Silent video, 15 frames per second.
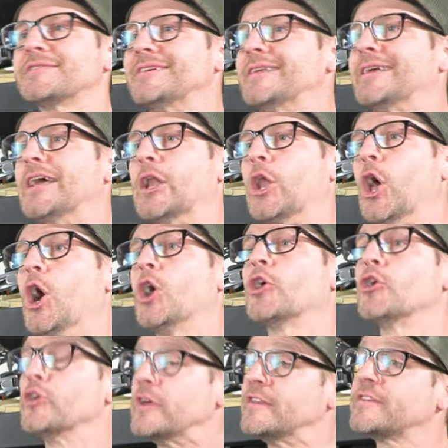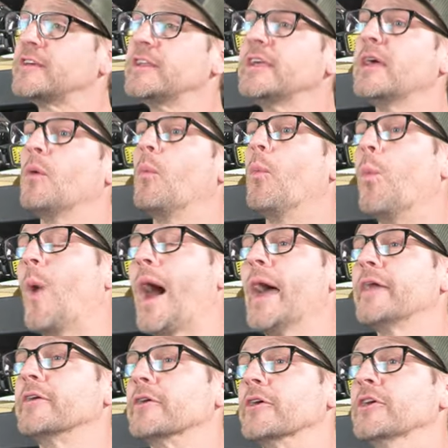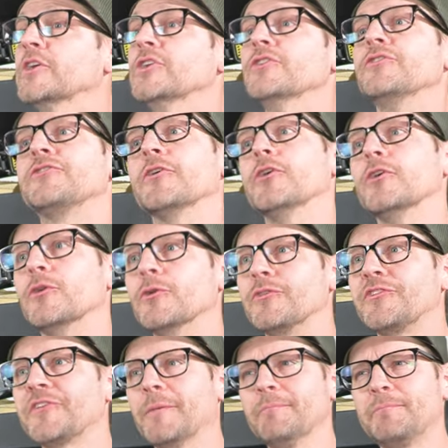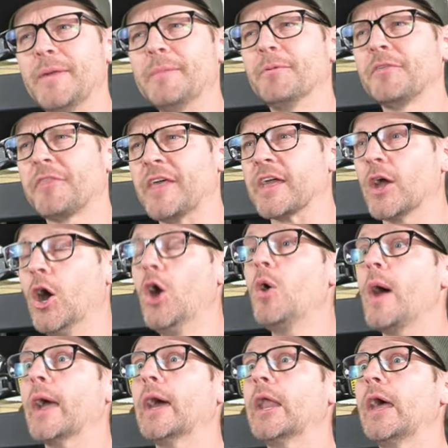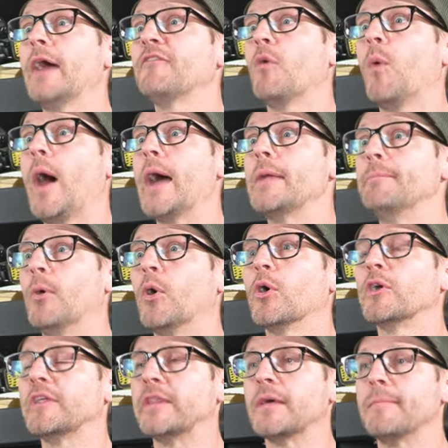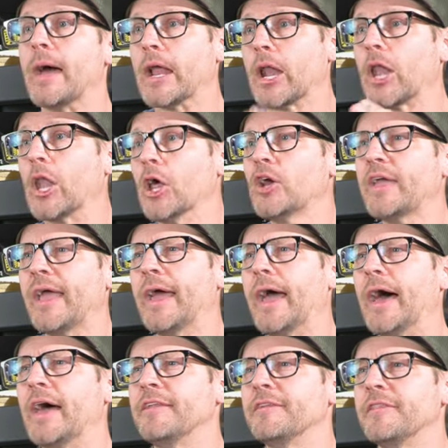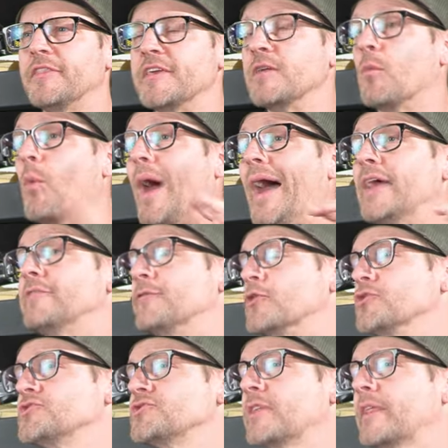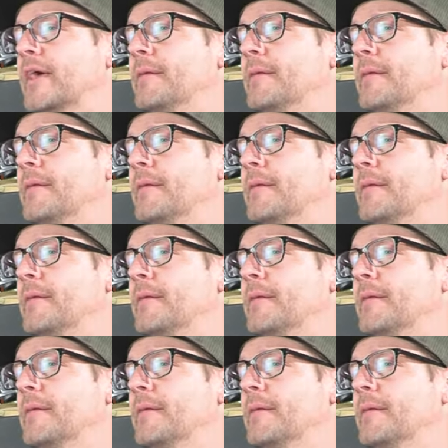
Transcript: just gonna get longer, it's gonna get wider. So some people think, oh, I gotta have a wide board, and they might look at the wide version